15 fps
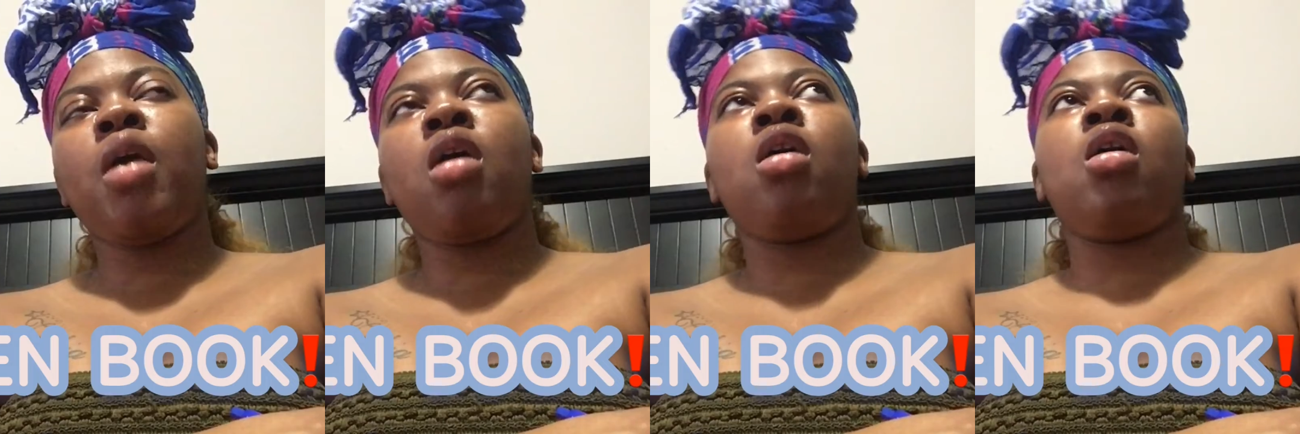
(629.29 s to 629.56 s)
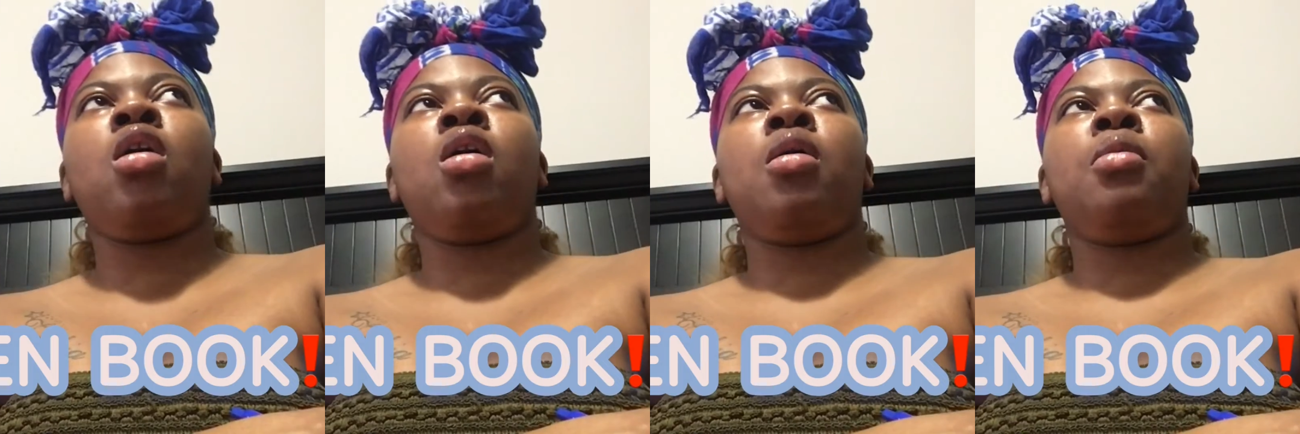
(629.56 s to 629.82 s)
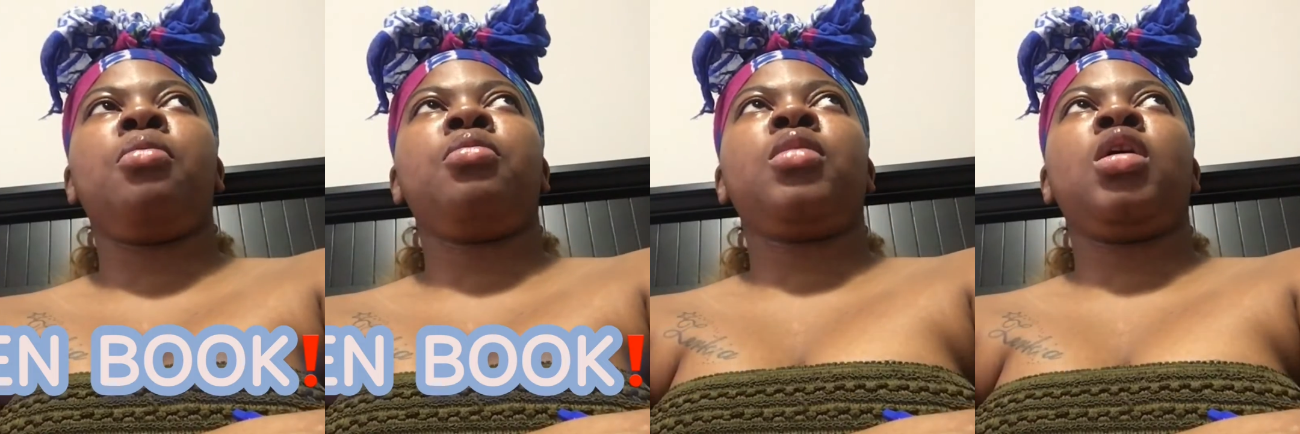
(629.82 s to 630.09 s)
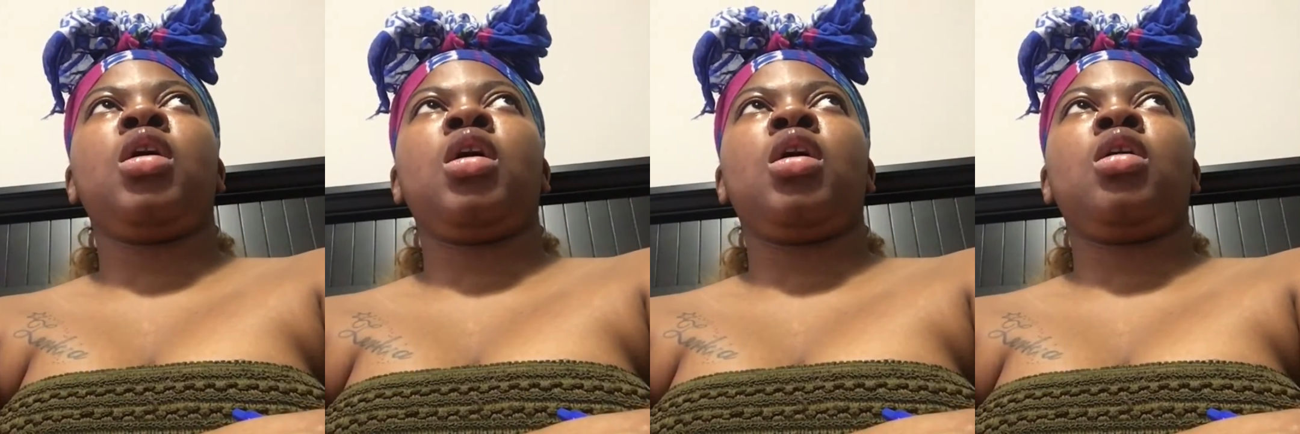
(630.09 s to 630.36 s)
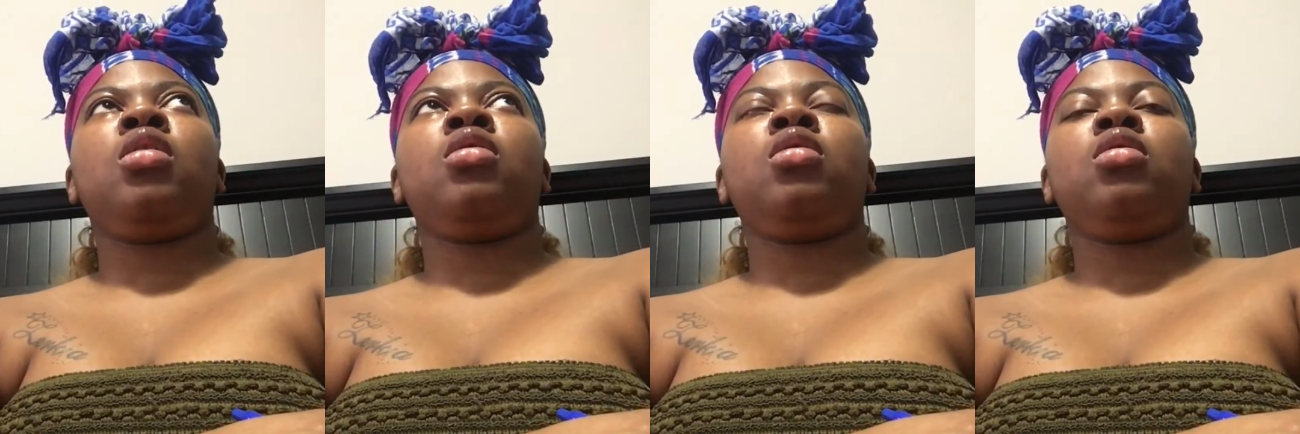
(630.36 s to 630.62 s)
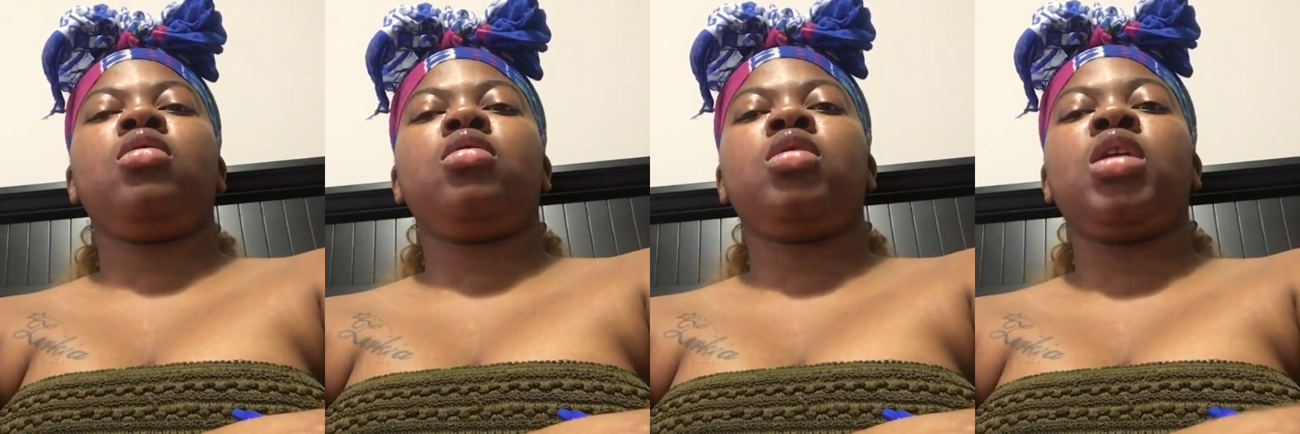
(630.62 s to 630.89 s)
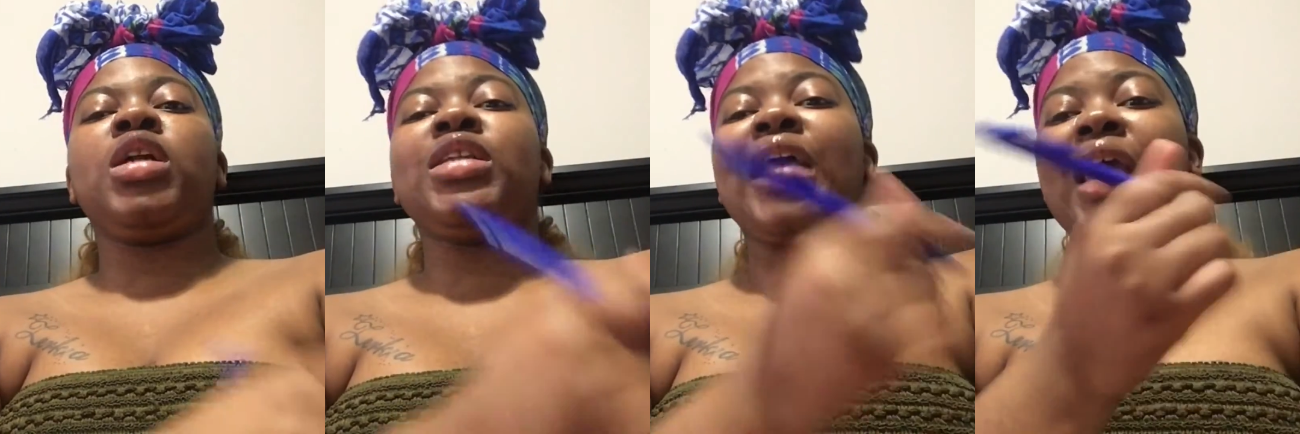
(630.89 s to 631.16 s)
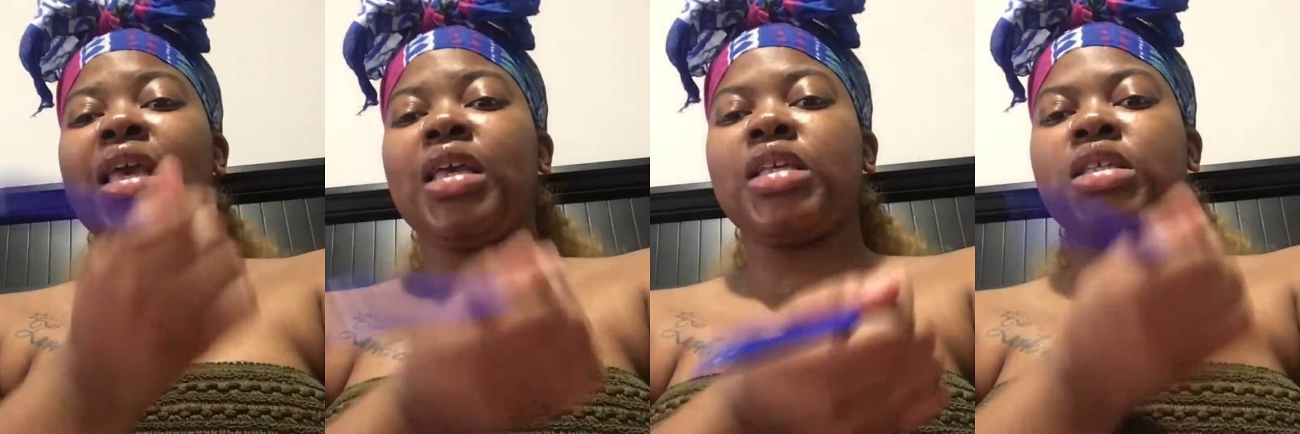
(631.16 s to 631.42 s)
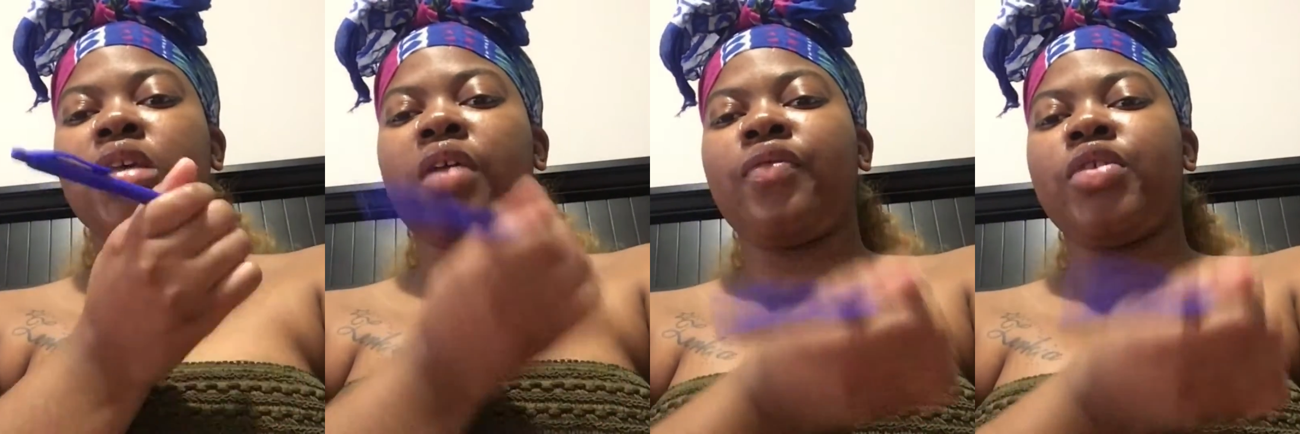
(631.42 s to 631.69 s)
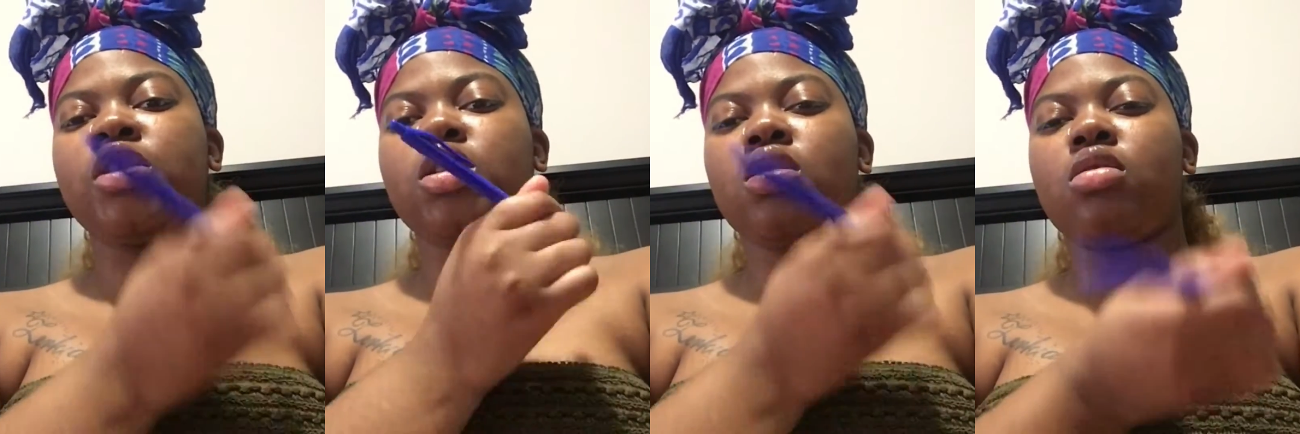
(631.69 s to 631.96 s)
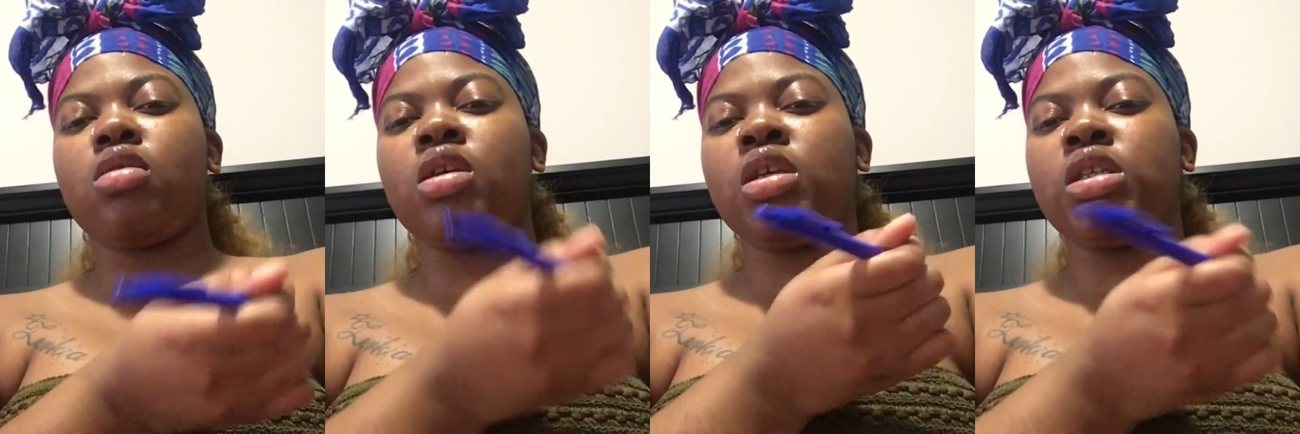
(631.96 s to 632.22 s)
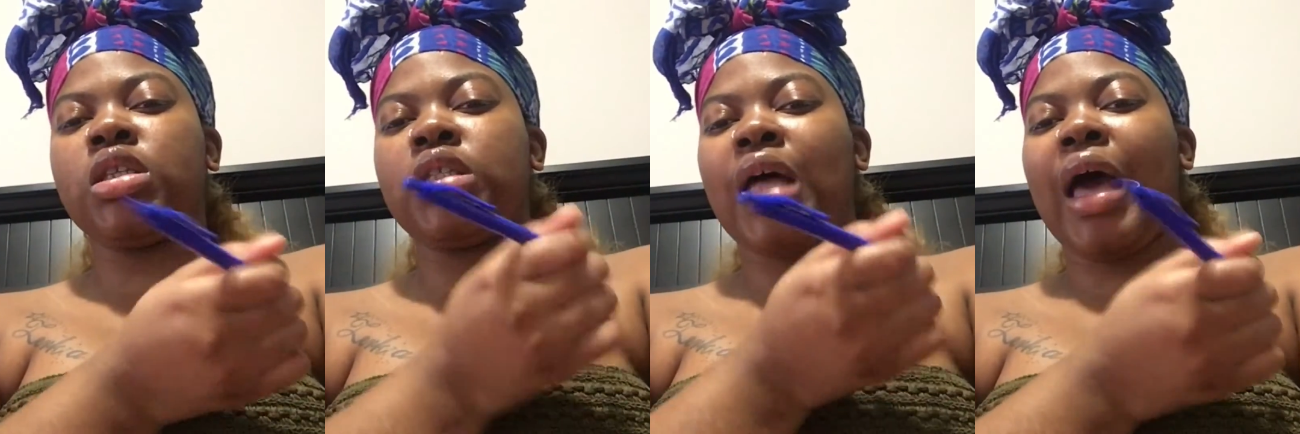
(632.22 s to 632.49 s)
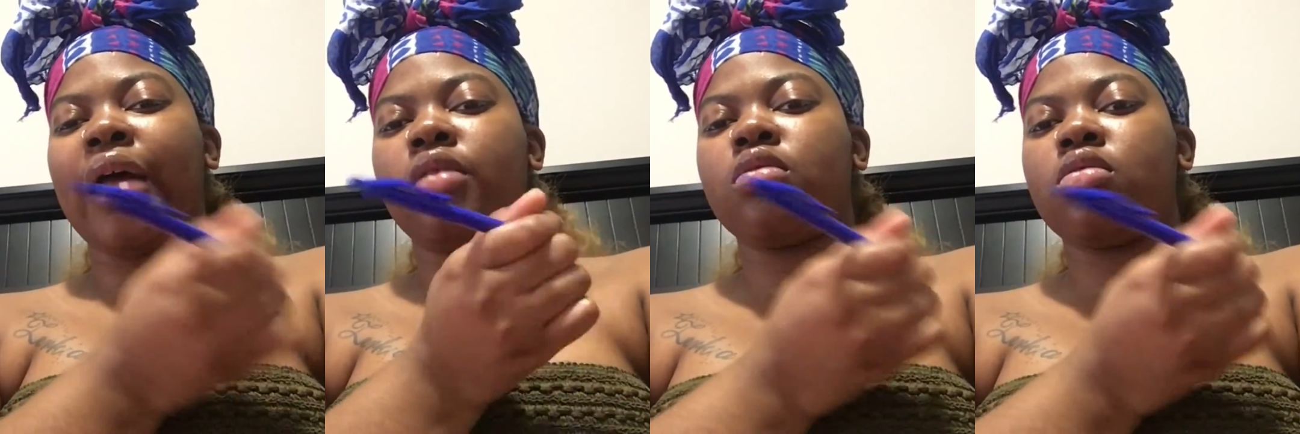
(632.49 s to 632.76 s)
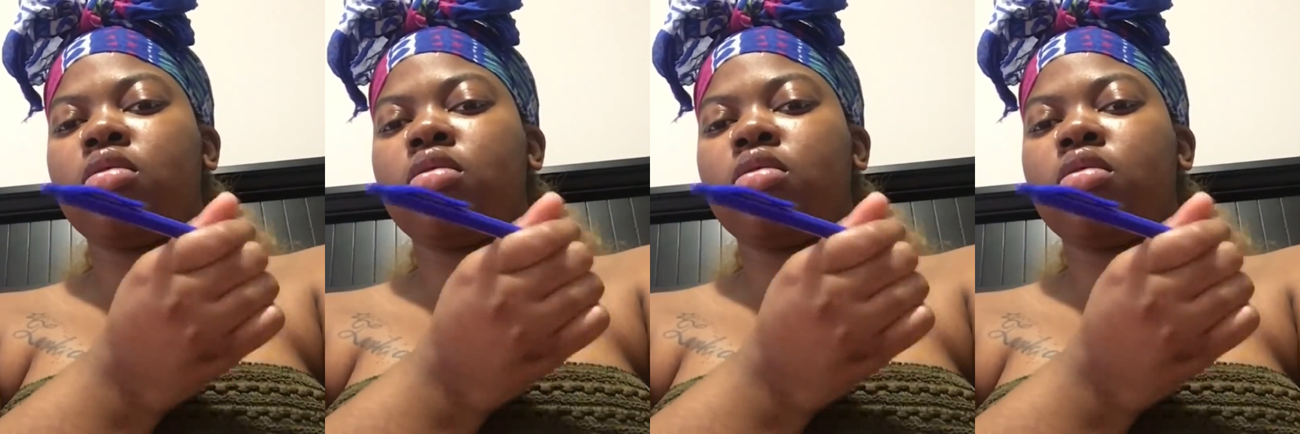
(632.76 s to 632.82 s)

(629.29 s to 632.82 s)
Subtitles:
And the date and stuff is not